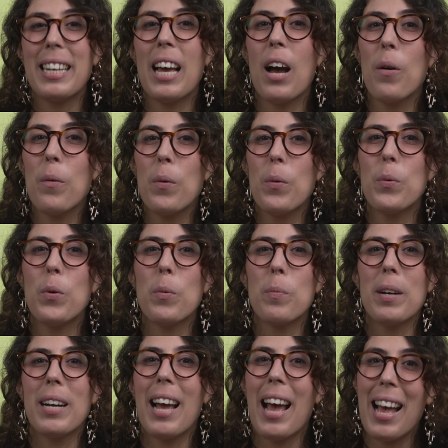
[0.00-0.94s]
now,
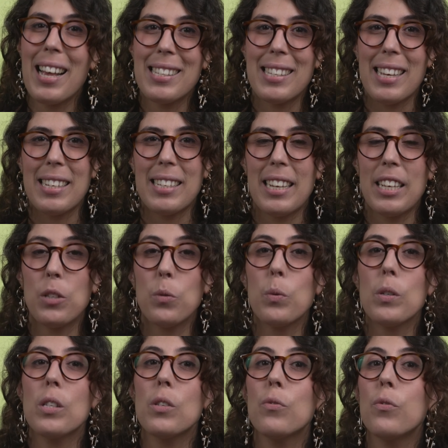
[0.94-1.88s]
rumor has it, it
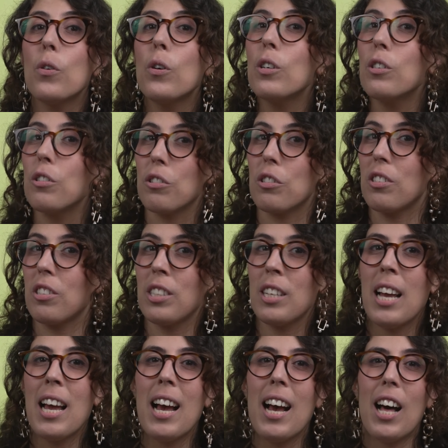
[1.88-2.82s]
was forged
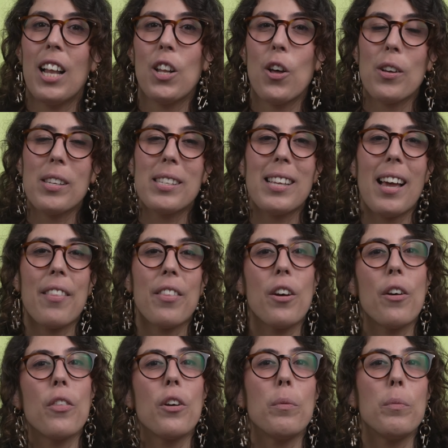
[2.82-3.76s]

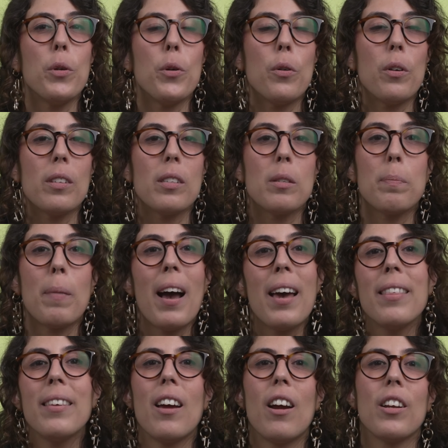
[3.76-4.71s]
alongside other murals
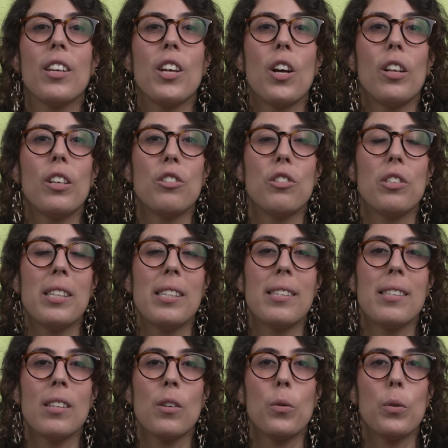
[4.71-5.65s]
by the
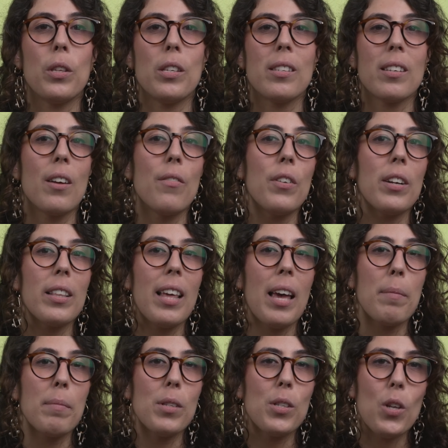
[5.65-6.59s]
archaeologists who discovered
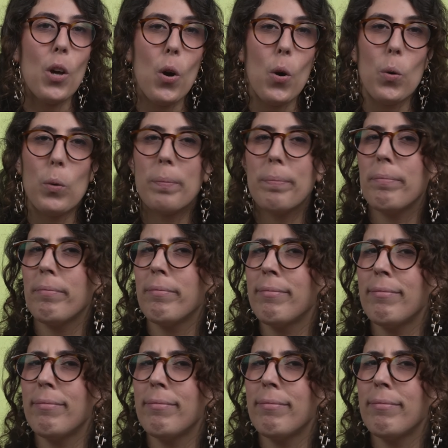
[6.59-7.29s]
them, so...